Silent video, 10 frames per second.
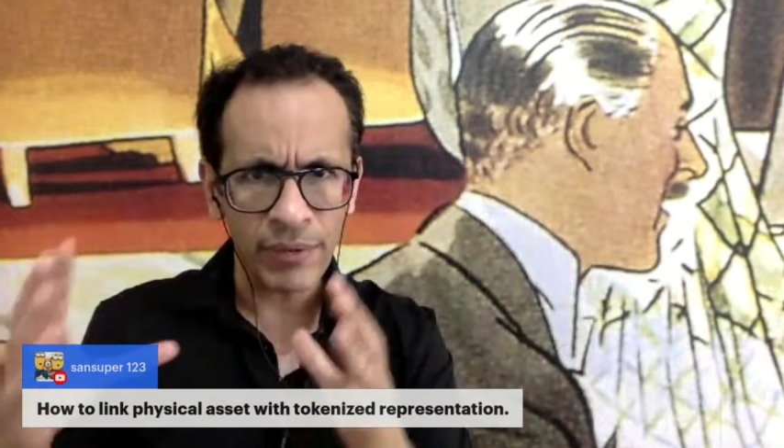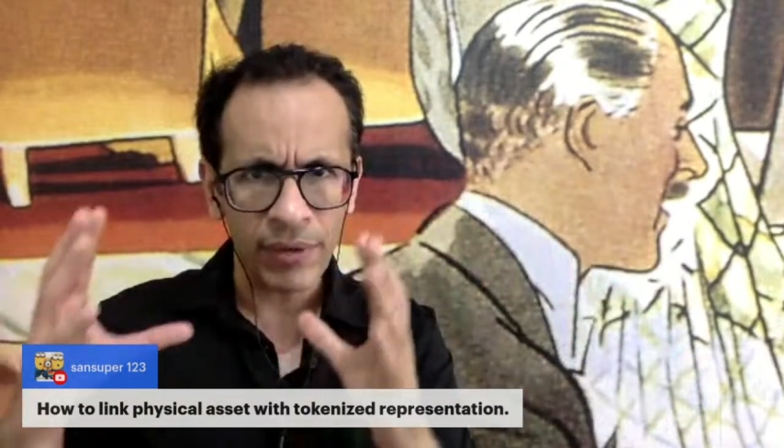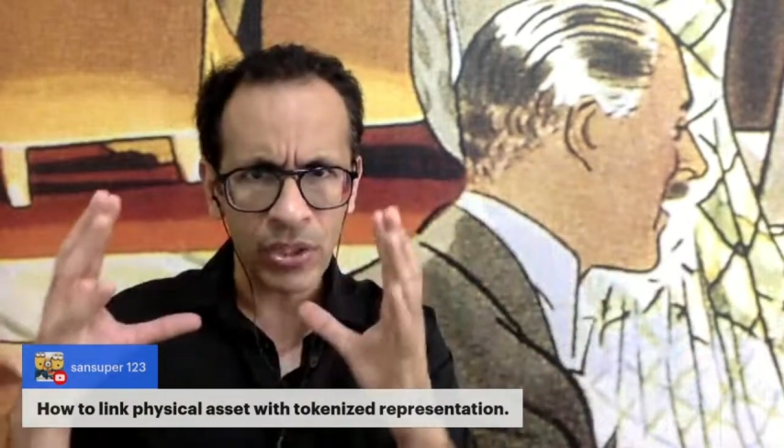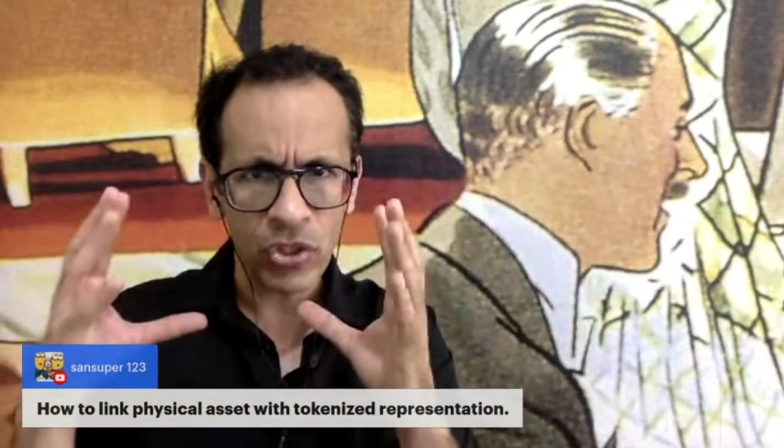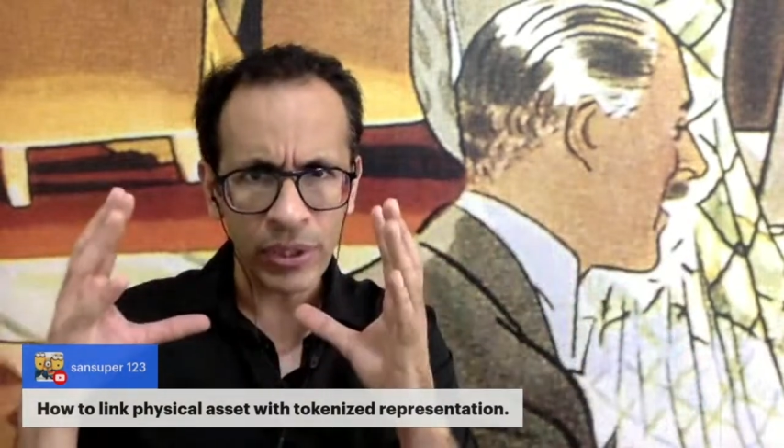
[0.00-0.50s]

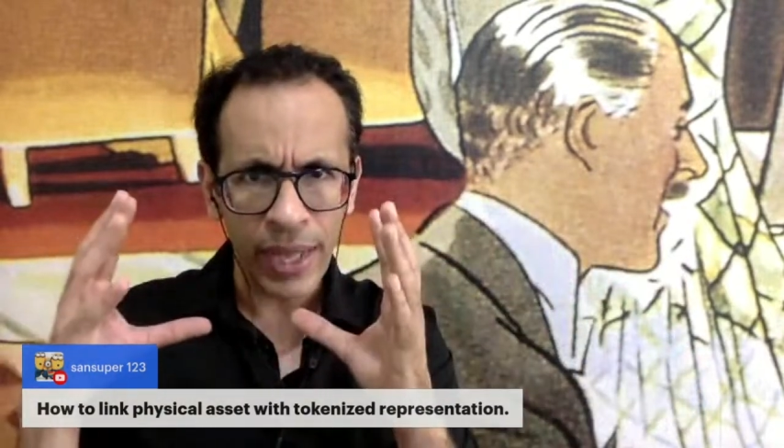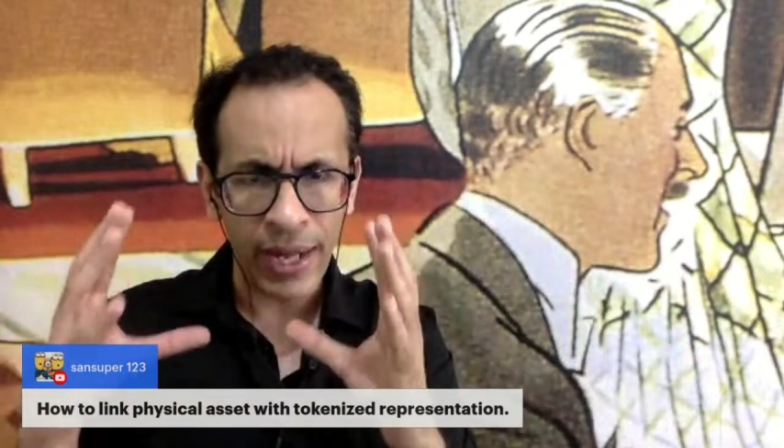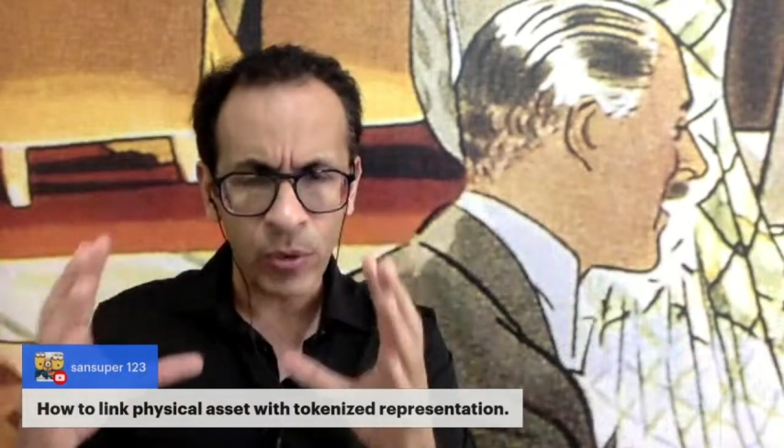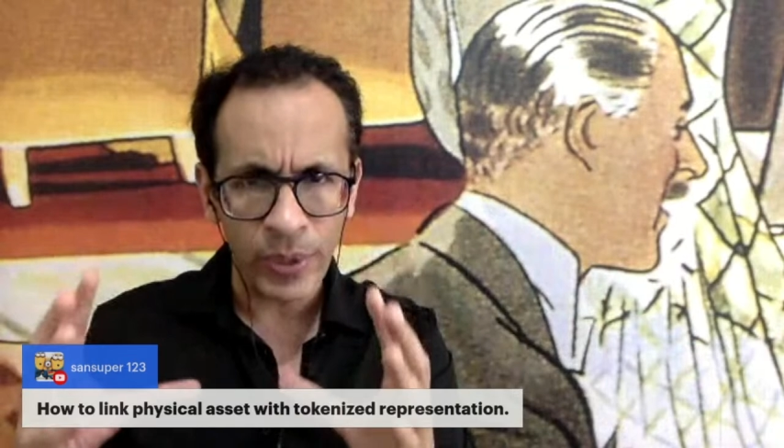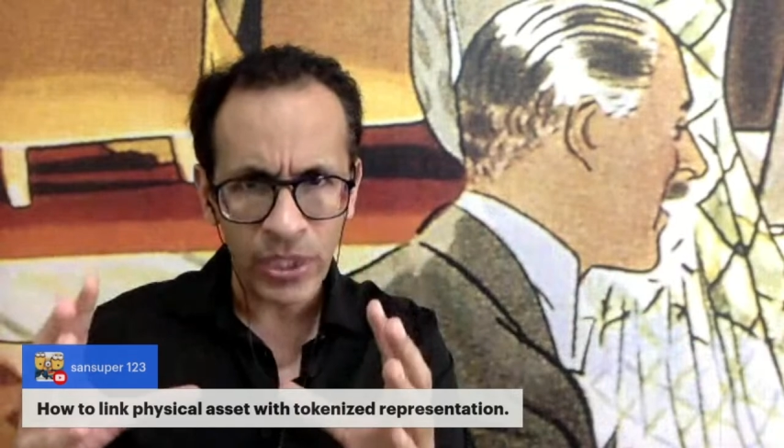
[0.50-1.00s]
when
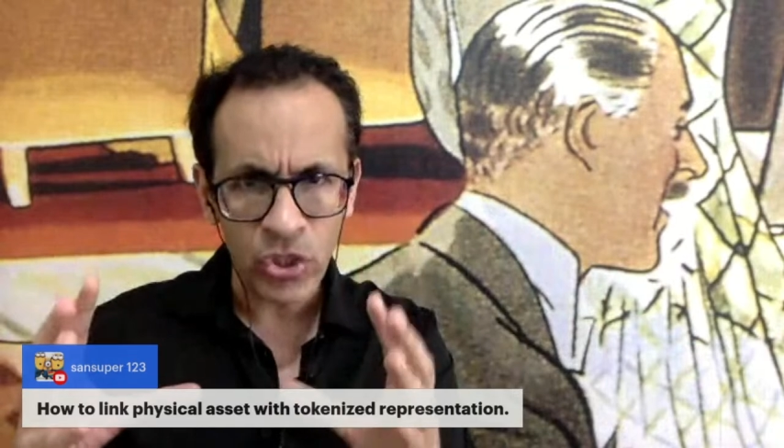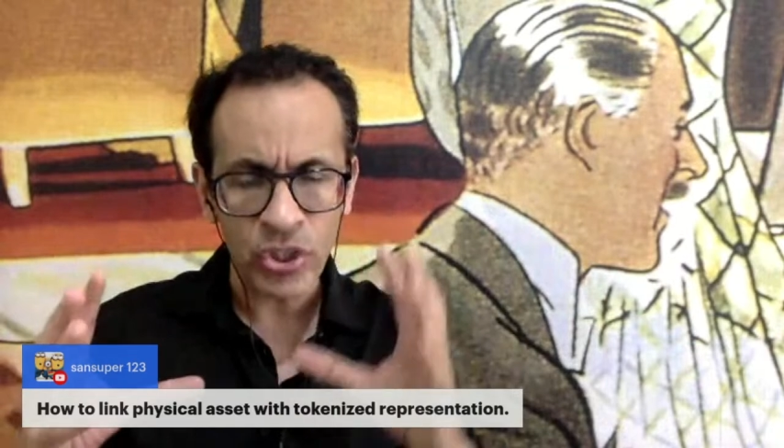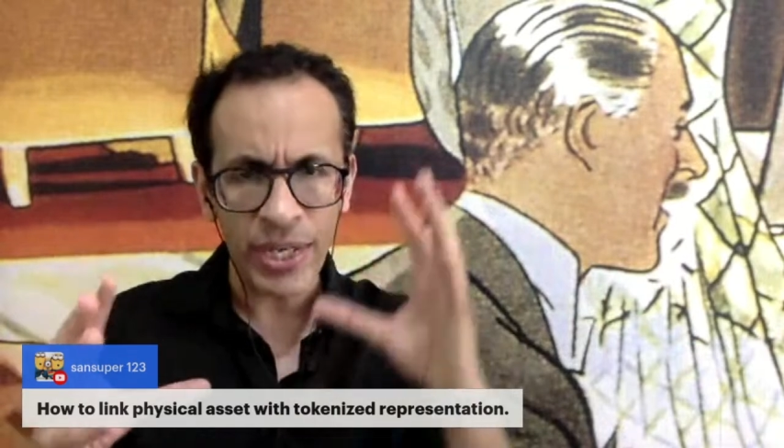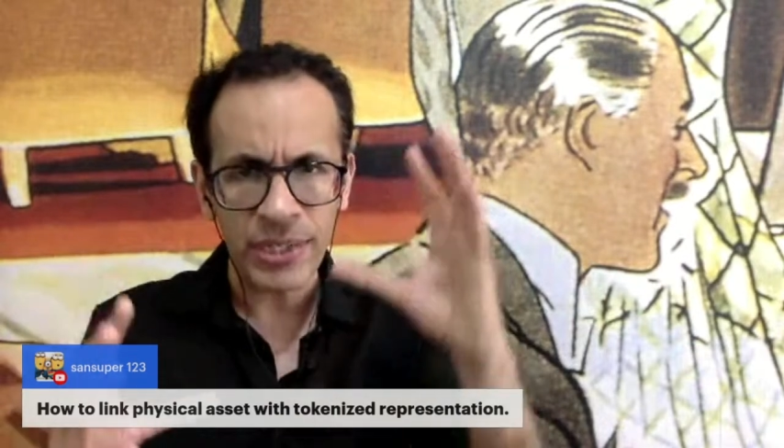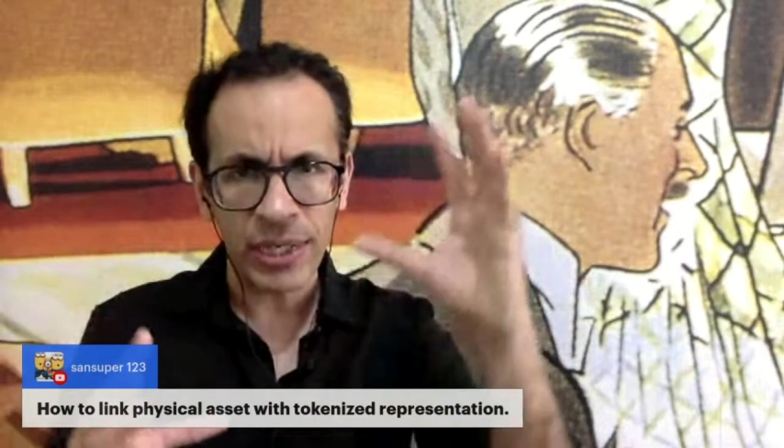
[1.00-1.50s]
equity
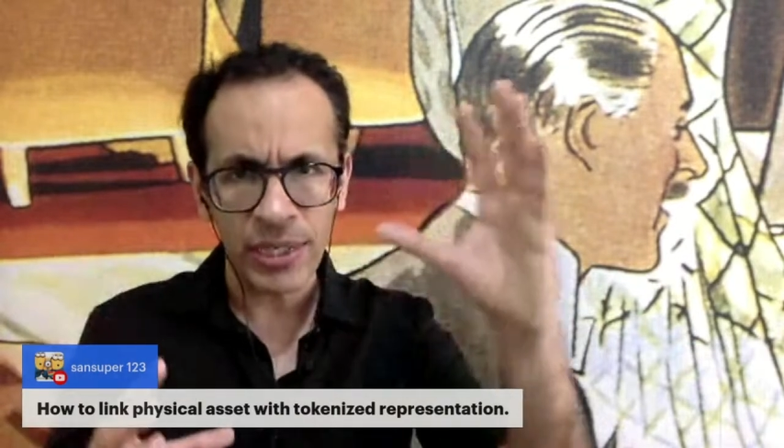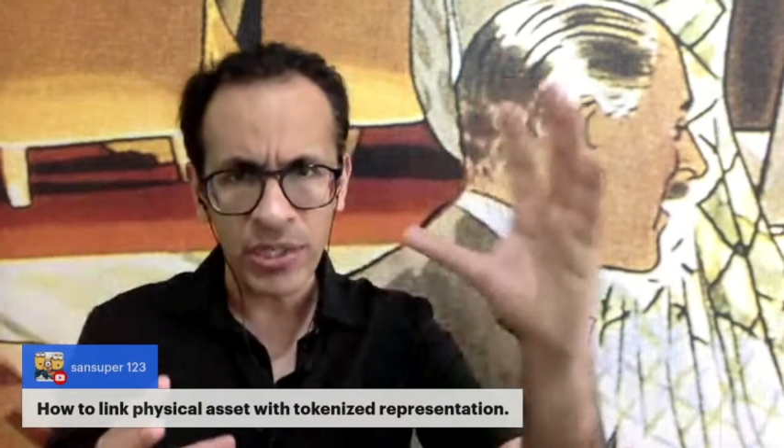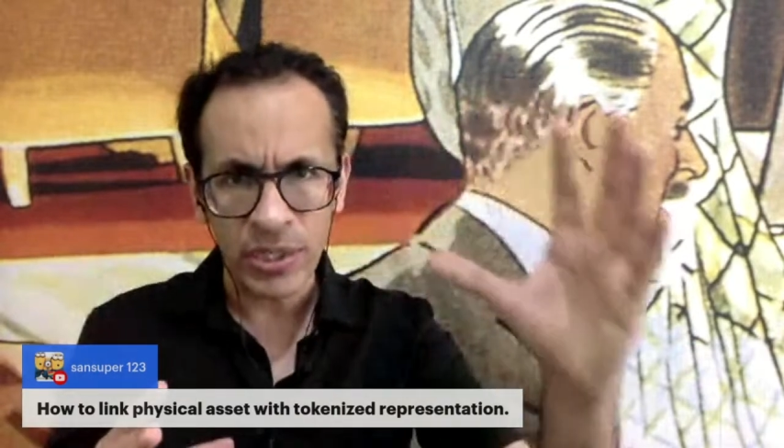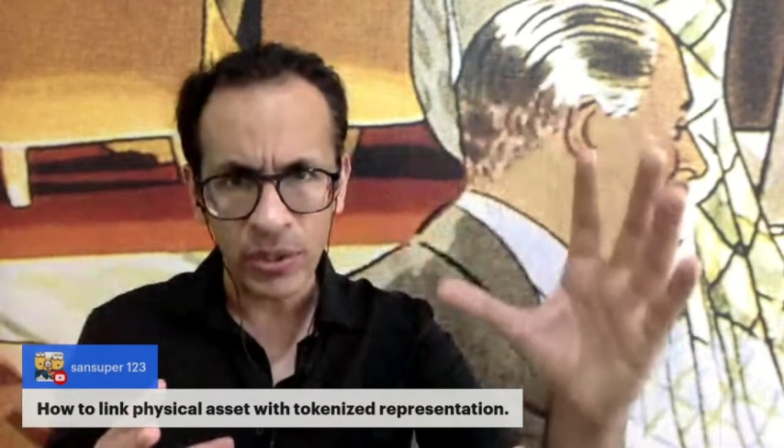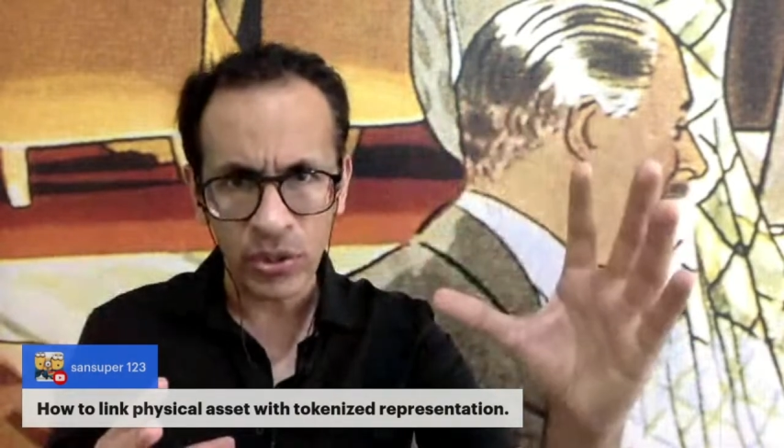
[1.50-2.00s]
shares are
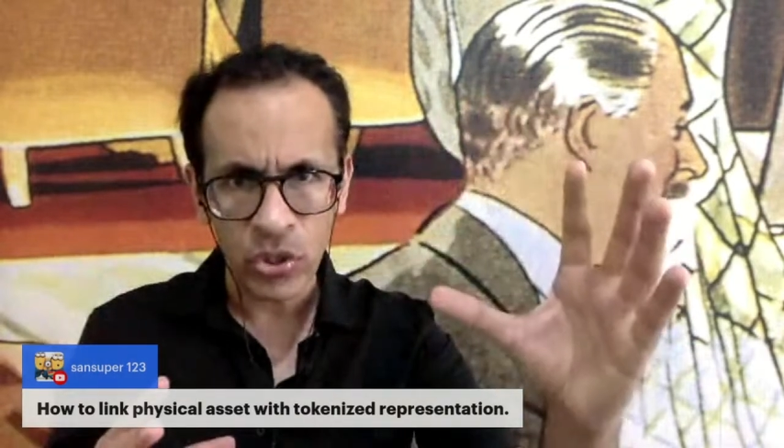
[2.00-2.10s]
listed on the